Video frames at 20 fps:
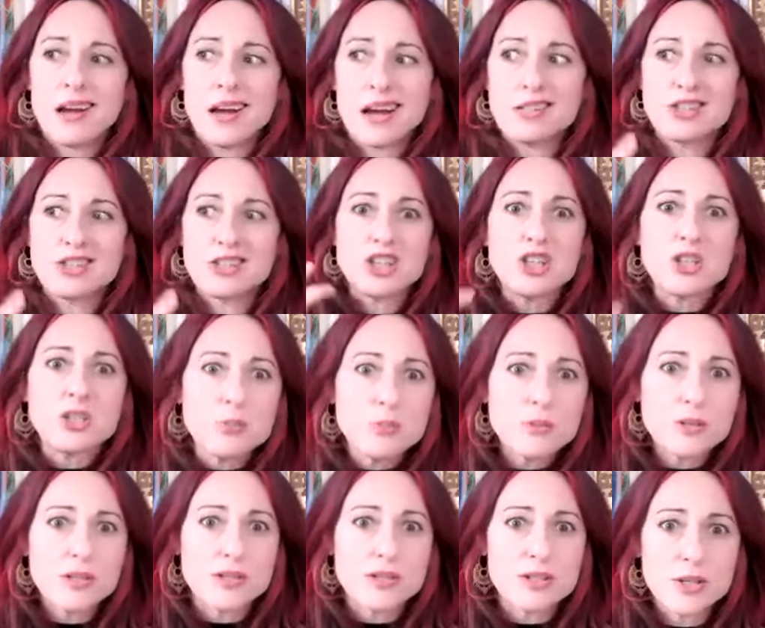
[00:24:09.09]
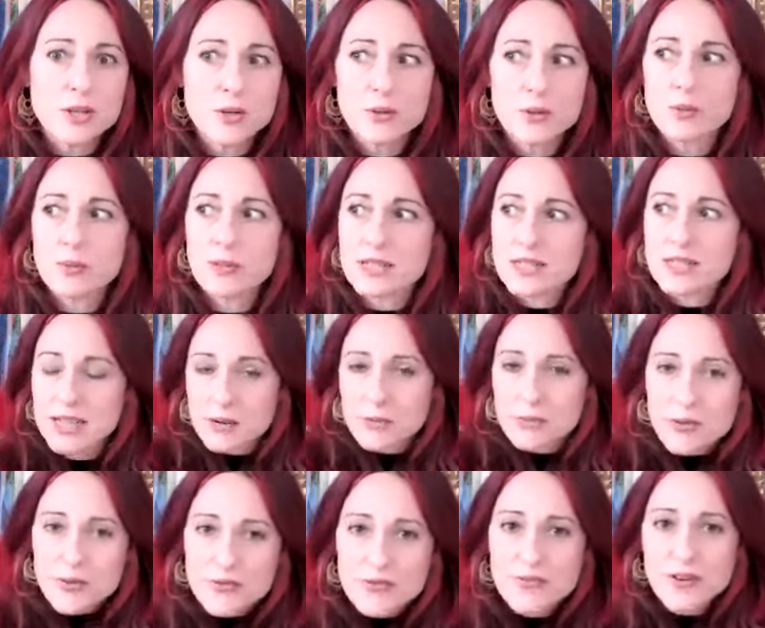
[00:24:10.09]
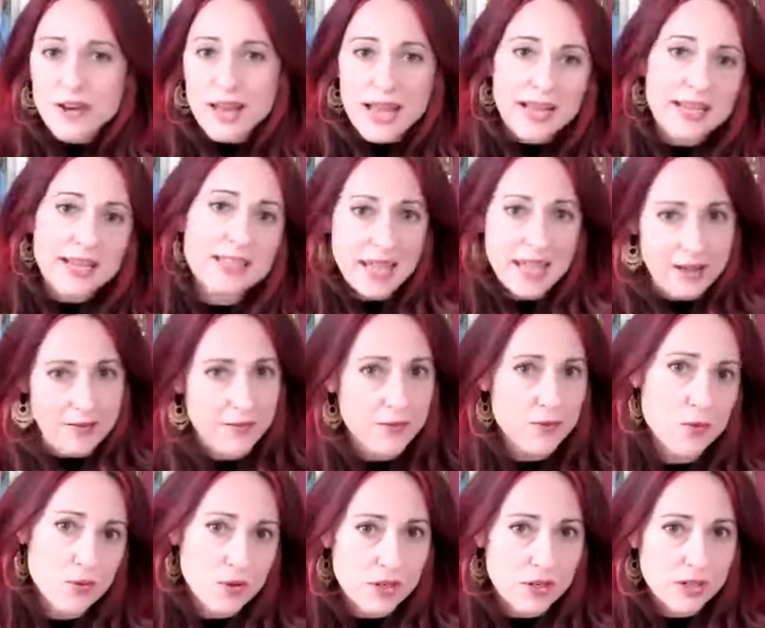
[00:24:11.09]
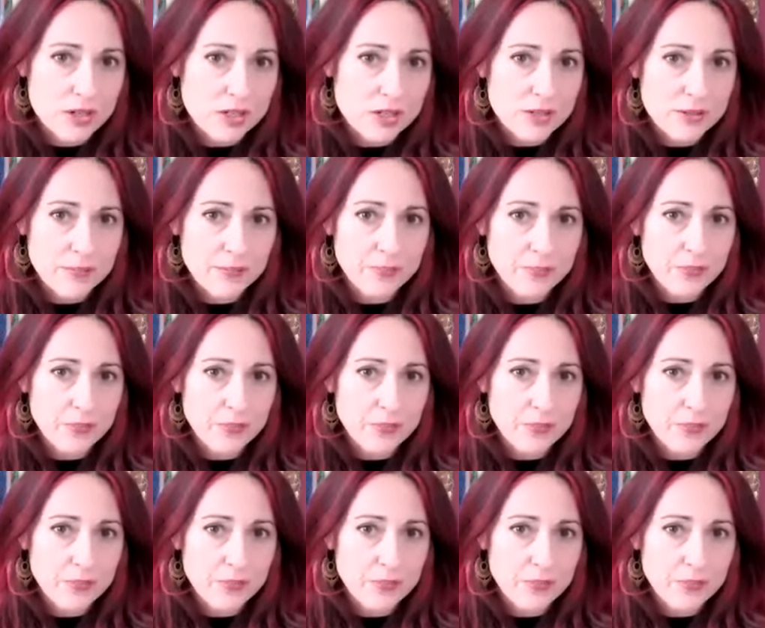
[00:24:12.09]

as humans, who would we say reflects that for us?